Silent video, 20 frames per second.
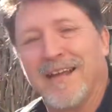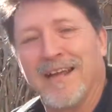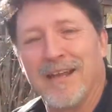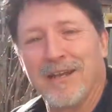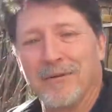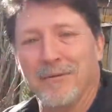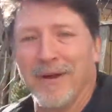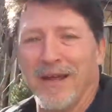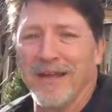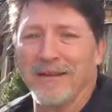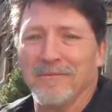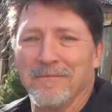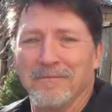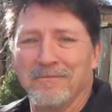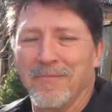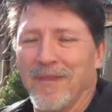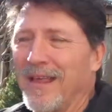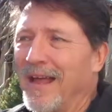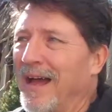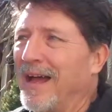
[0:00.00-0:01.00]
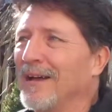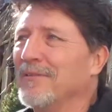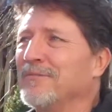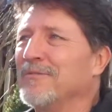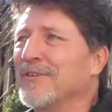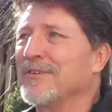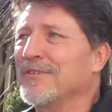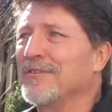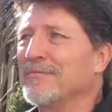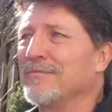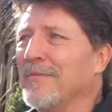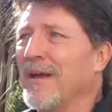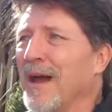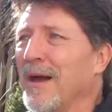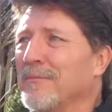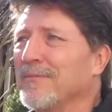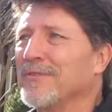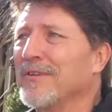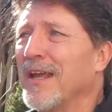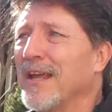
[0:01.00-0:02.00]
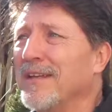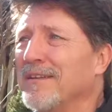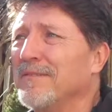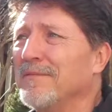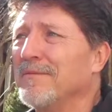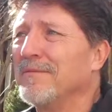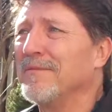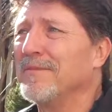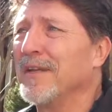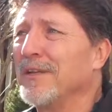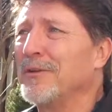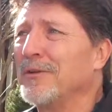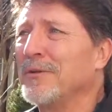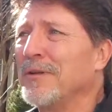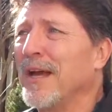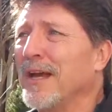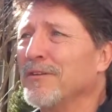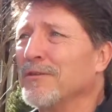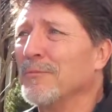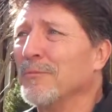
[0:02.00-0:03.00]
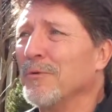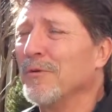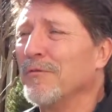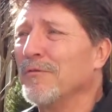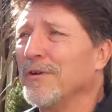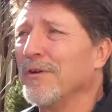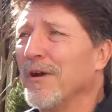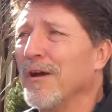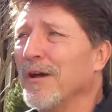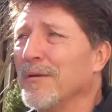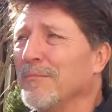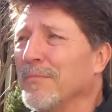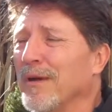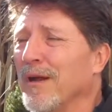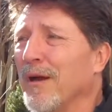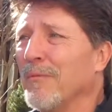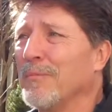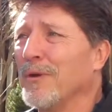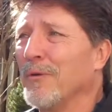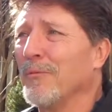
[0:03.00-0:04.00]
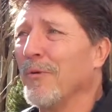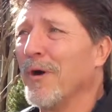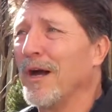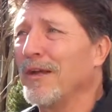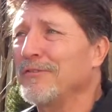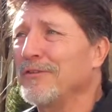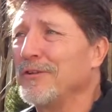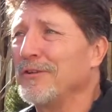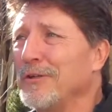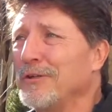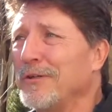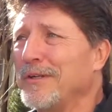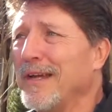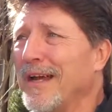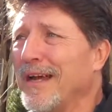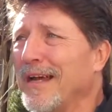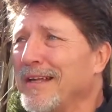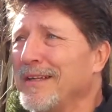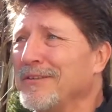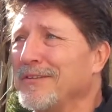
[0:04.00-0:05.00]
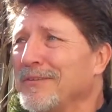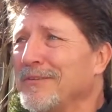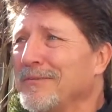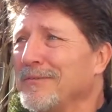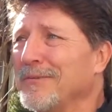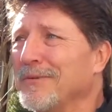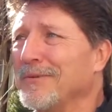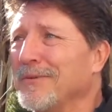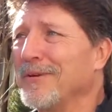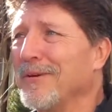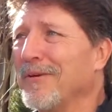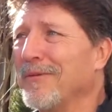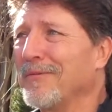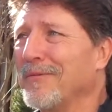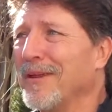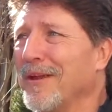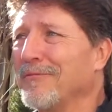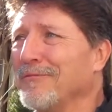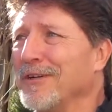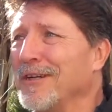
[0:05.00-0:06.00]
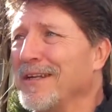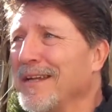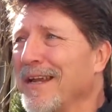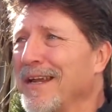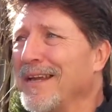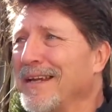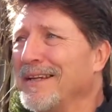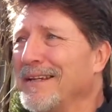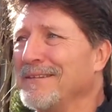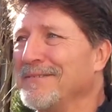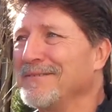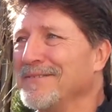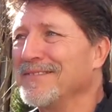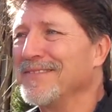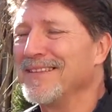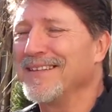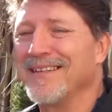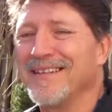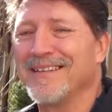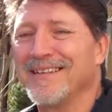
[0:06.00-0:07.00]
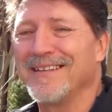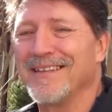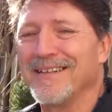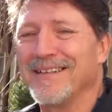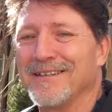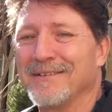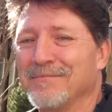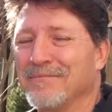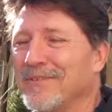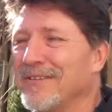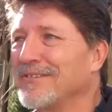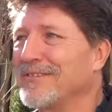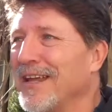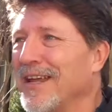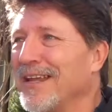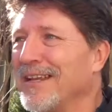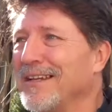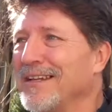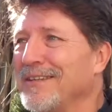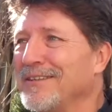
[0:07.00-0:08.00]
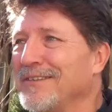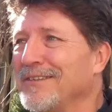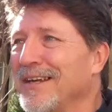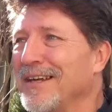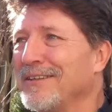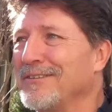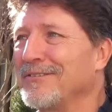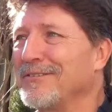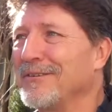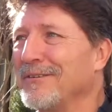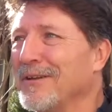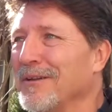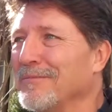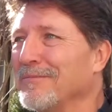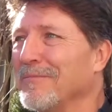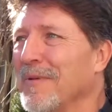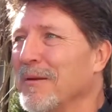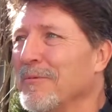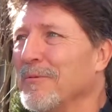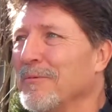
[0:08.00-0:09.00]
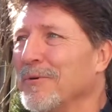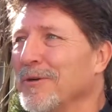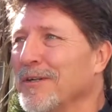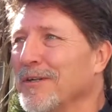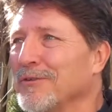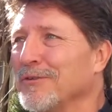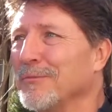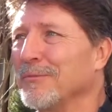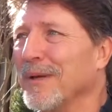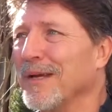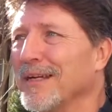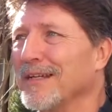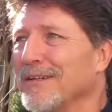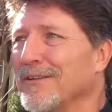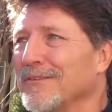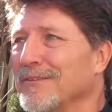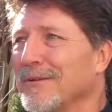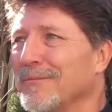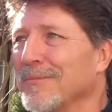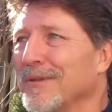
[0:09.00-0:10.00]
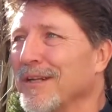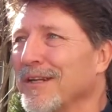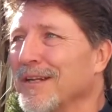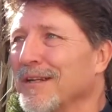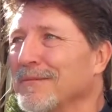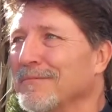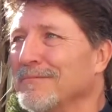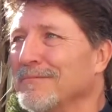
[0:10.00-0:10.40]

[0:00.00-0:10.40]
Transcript: anyway, I'm sad that you guys are moving on, but I'll be watching you guys every day and staying in touch, and maybe we'll get you back here someday.